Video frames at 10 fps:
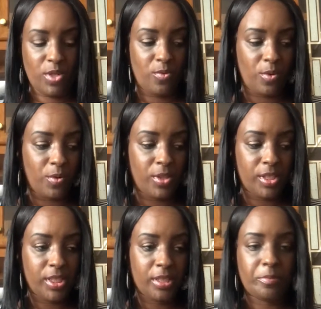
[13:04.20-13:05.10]
we will
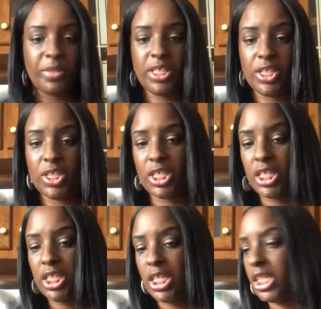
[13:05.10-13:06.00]
be here.
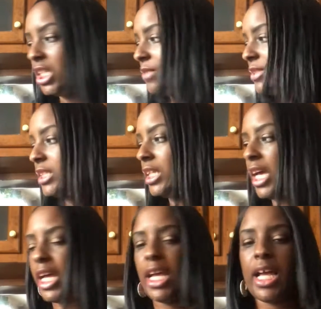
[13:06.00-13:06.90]
Let me see,
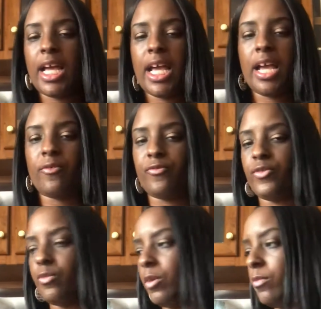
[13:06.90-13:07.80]
I have a
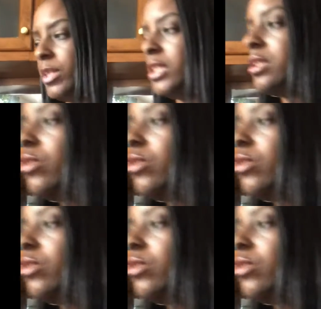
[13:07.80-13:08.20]
few more minutes